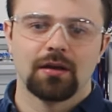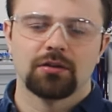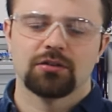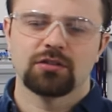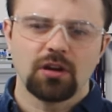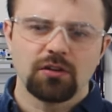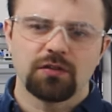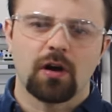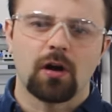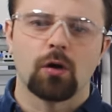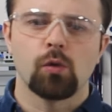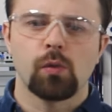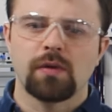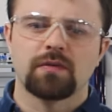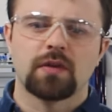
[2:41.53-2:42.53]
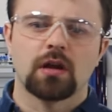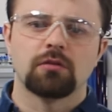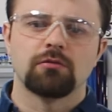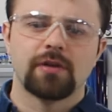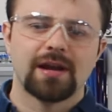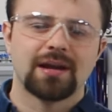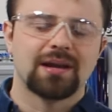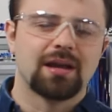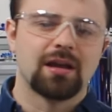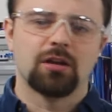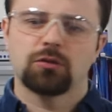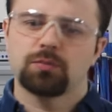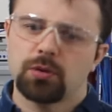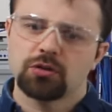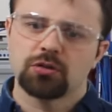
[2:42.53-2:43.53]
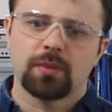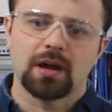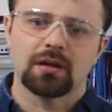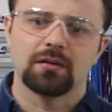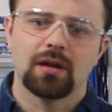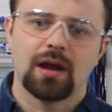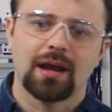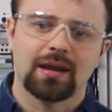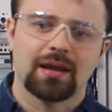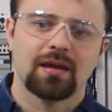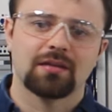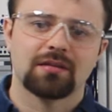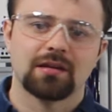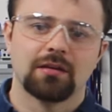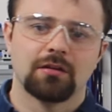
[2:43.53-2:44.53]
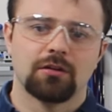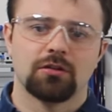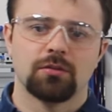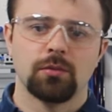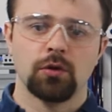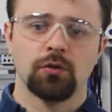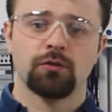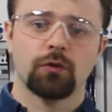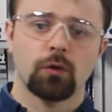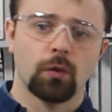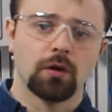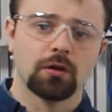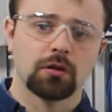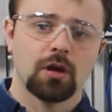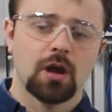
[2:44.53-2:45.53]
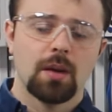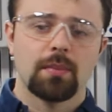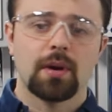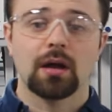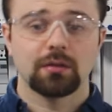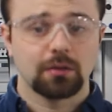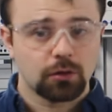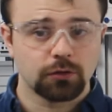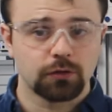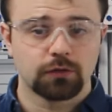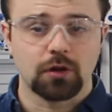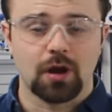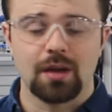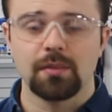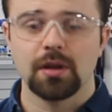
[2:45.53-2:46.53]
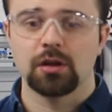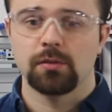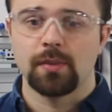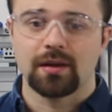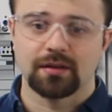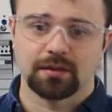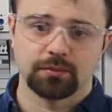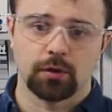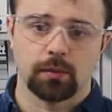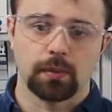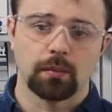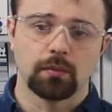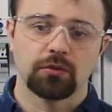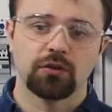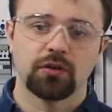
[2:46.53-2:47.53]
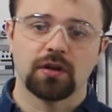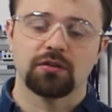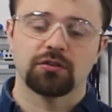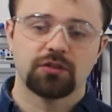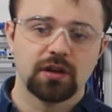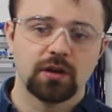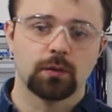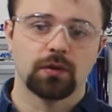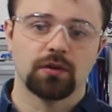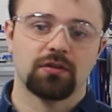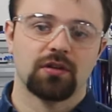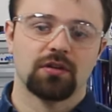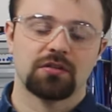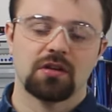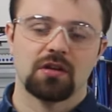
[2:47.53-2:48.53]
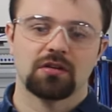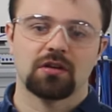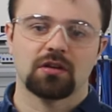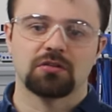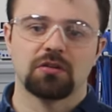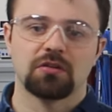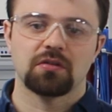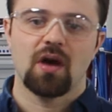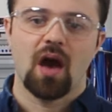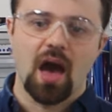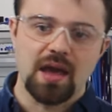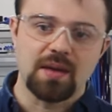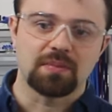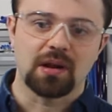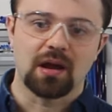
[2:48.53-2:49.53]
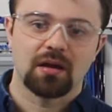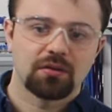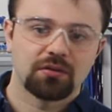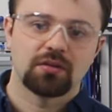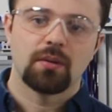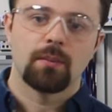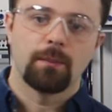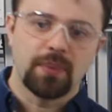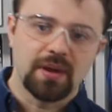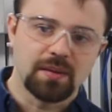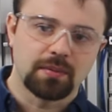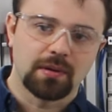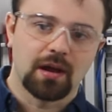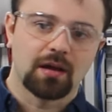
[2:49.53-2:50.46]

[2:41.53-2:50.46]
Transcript: So far all we've done really is push a button and get a cylinder to move forward, but a lot of time in pneumatic problems you get sequences such as A+, B+,